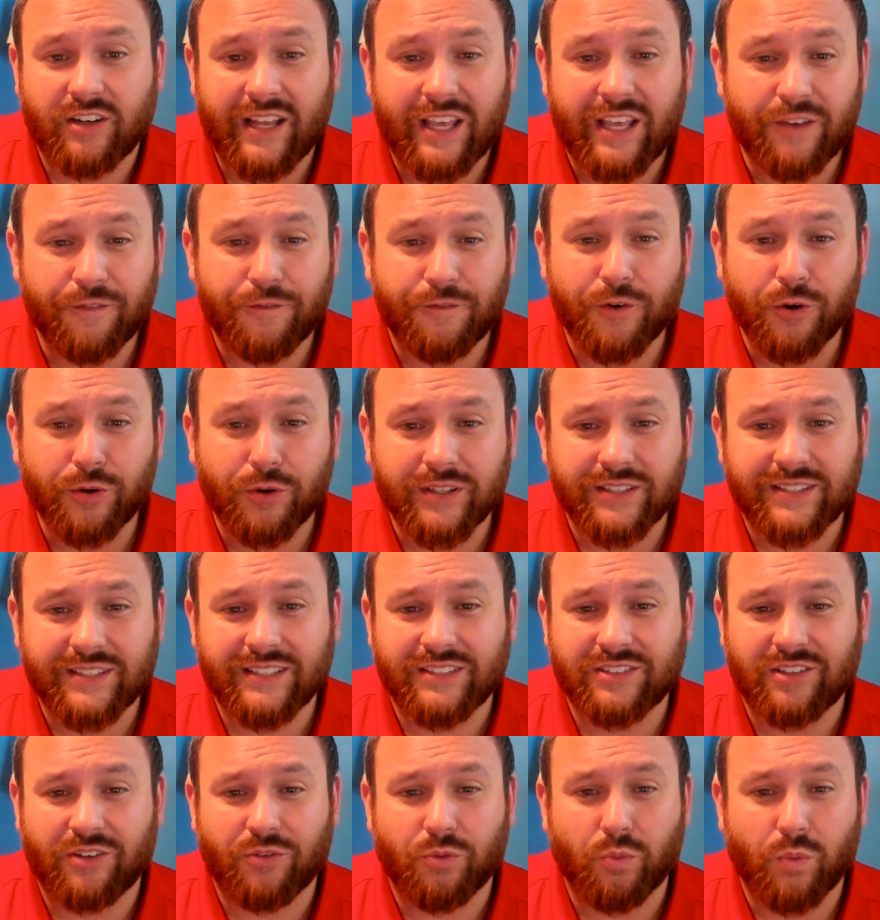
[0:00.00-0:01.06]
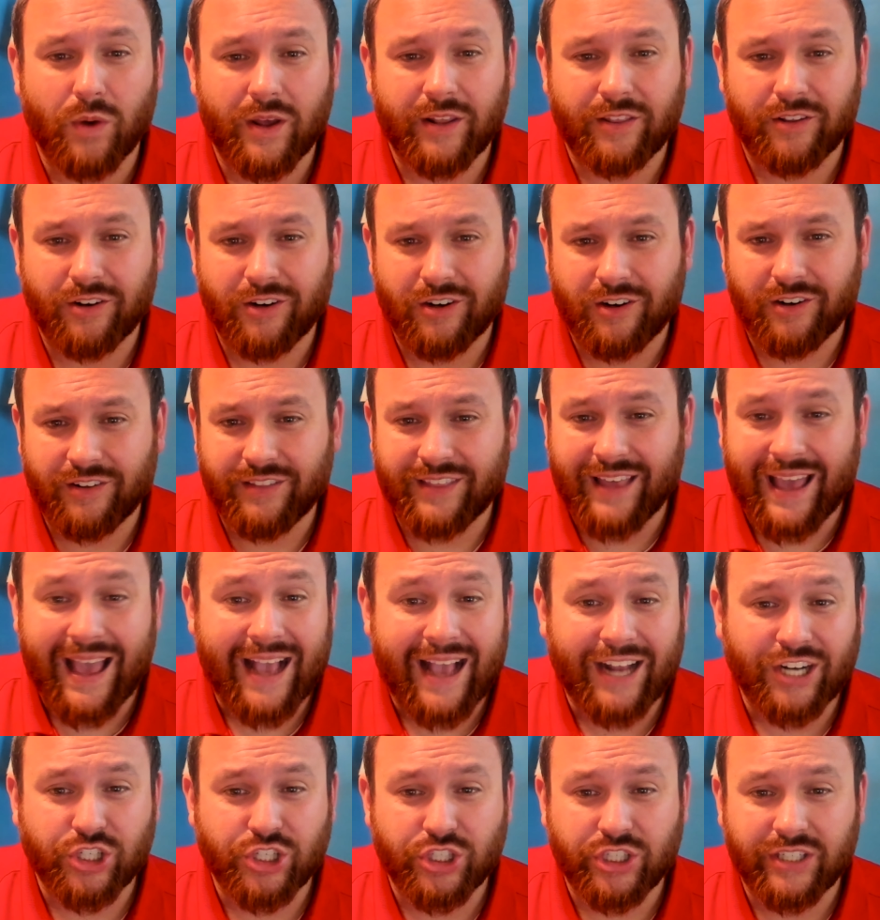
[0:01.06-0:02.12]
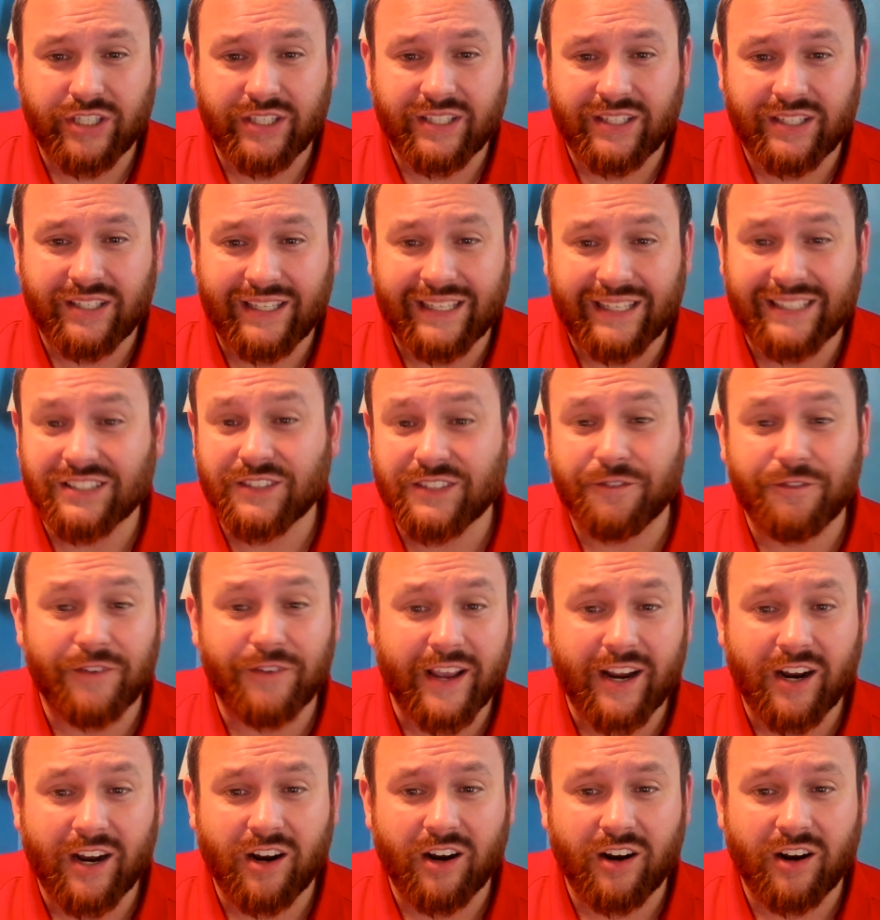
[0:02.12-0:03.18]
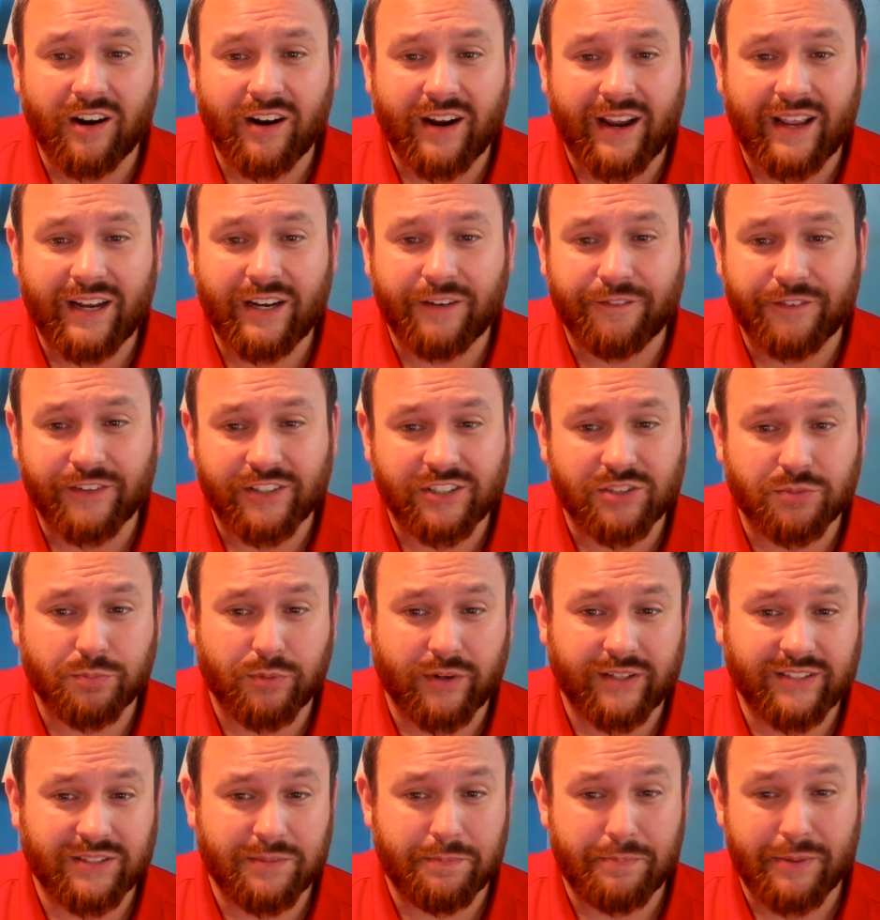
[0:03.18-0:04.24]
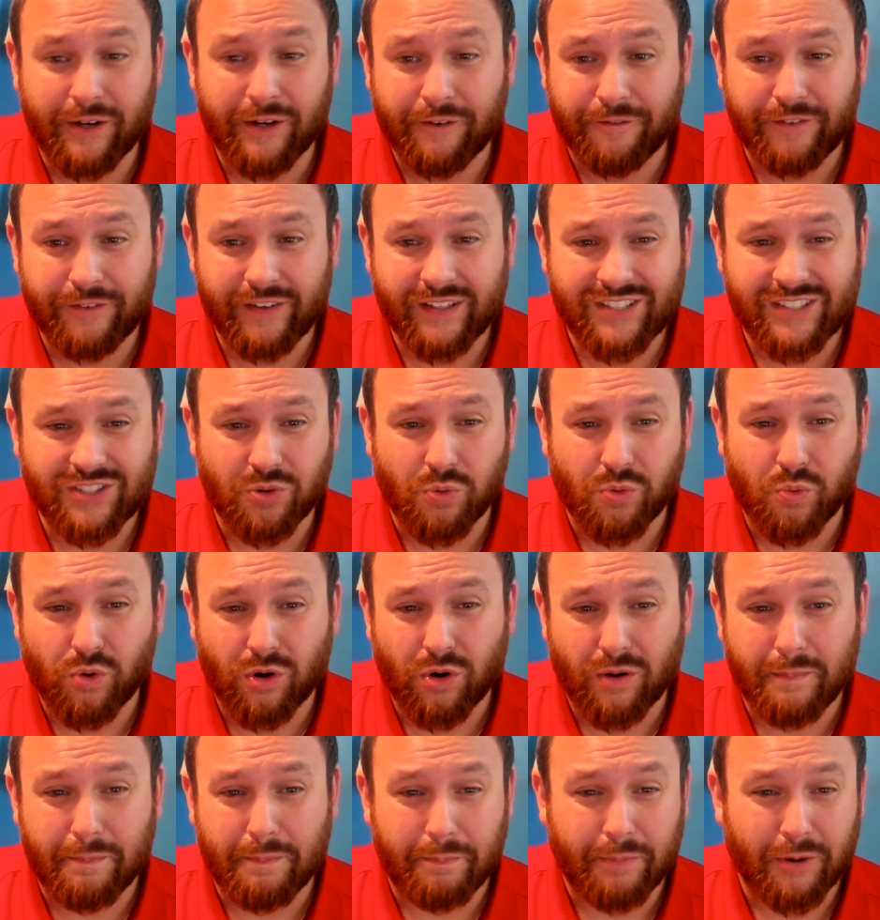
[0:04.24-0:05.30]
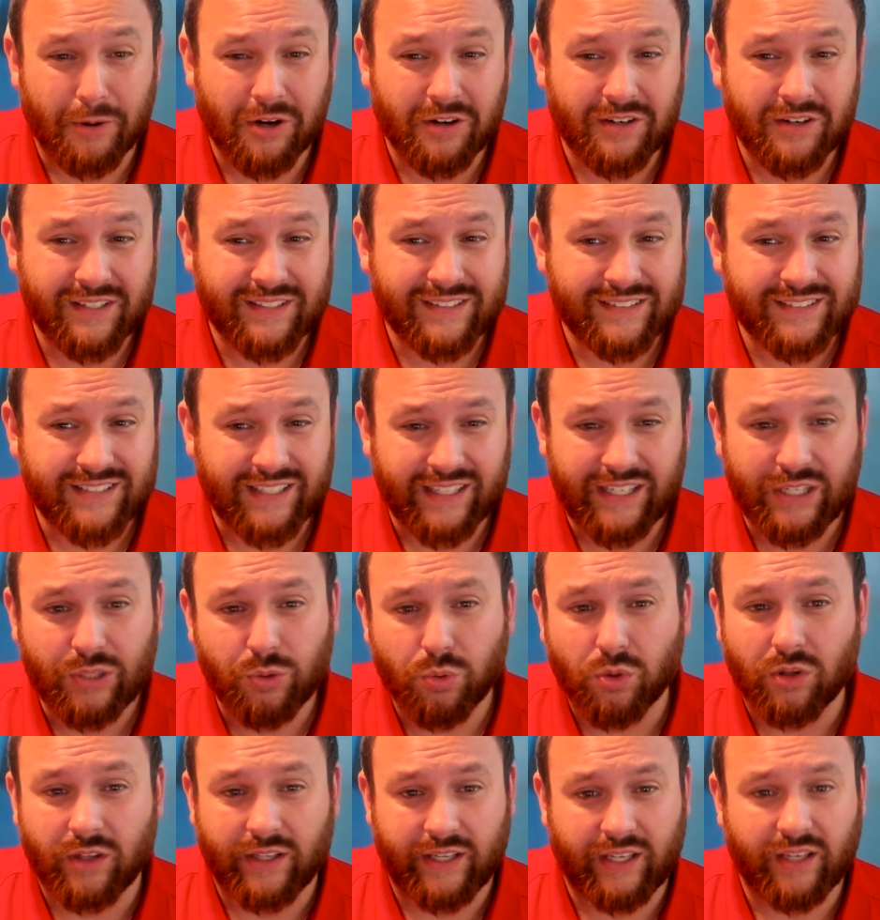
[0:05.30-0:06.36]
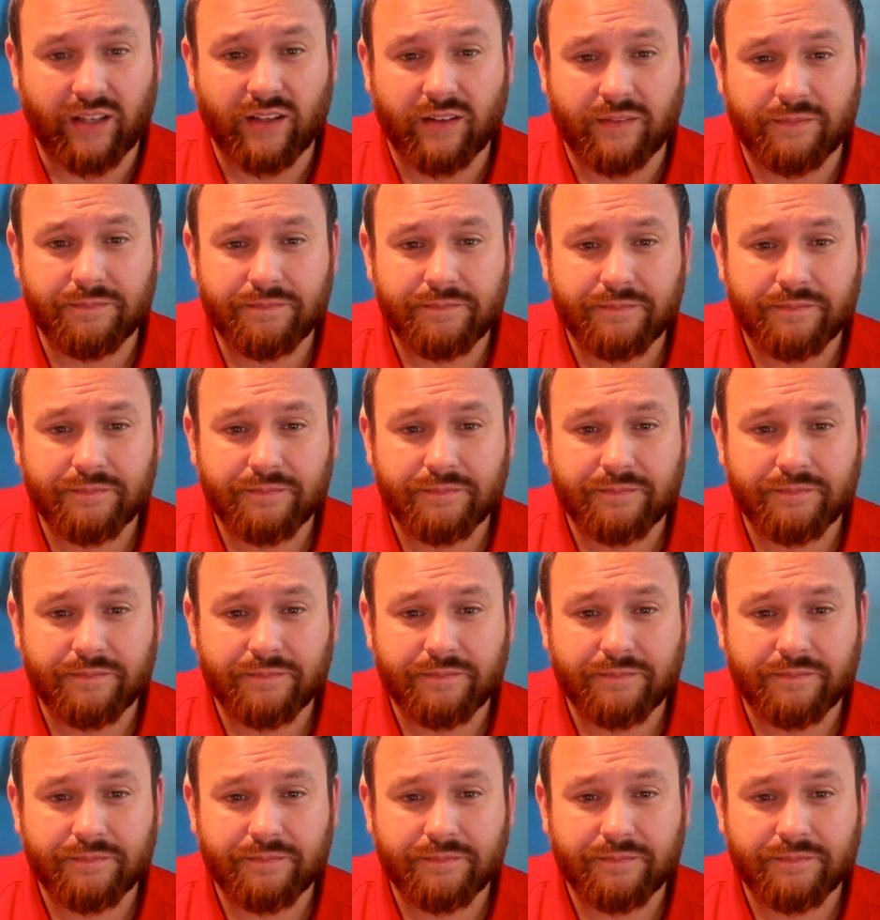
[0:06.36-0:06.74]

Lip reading: it focuses on whether the action is fair and if it spreads benefits or burdens equally.